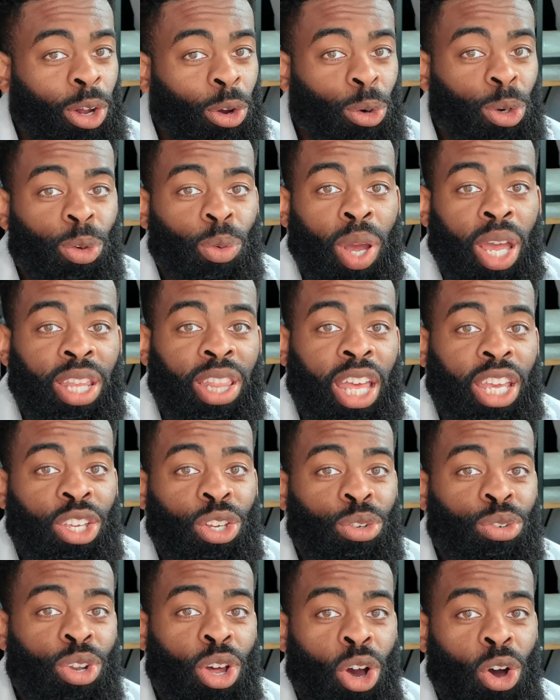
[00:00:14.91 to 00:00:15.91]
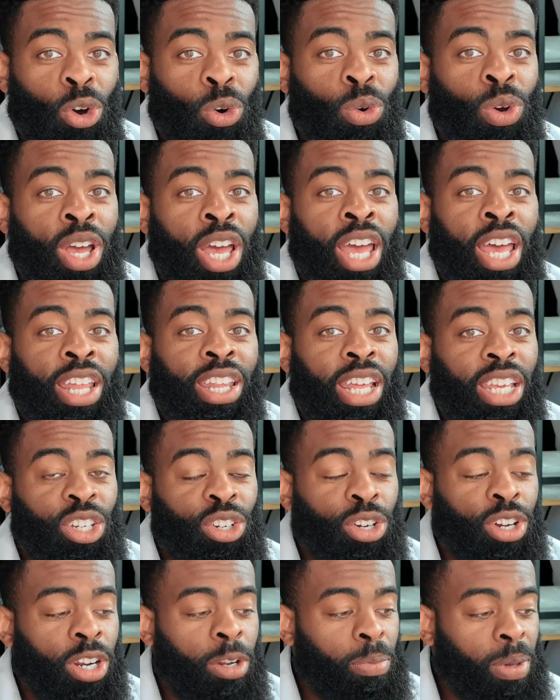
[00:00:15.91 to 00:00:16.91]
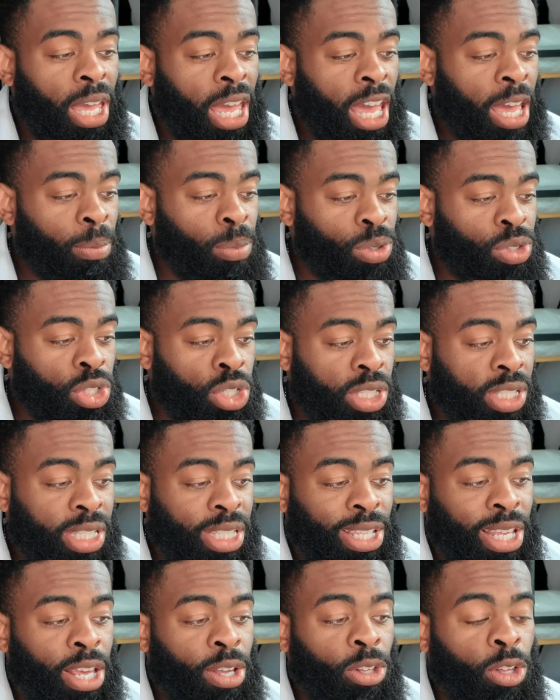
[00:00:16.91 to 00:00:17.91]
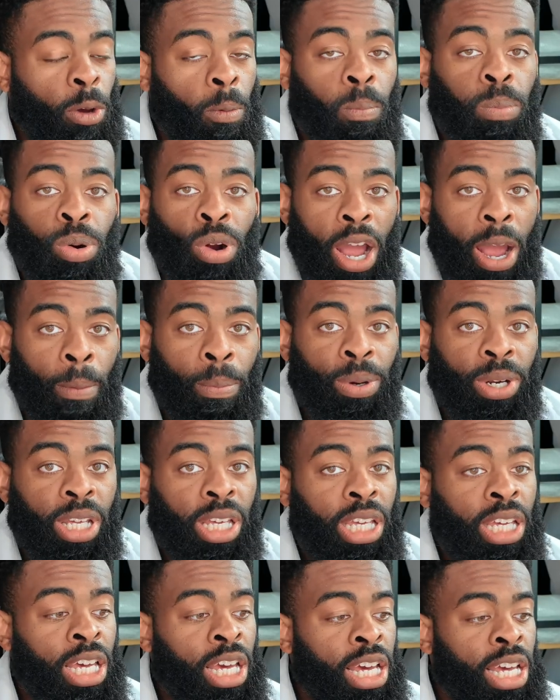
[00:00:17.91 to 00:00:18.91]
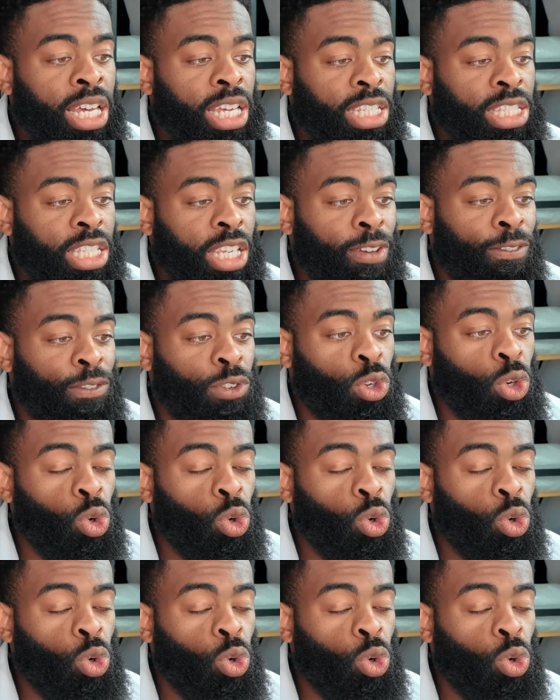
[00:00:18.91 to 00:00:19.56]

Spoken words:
The only way that you know that you're going to be able to sell a property is if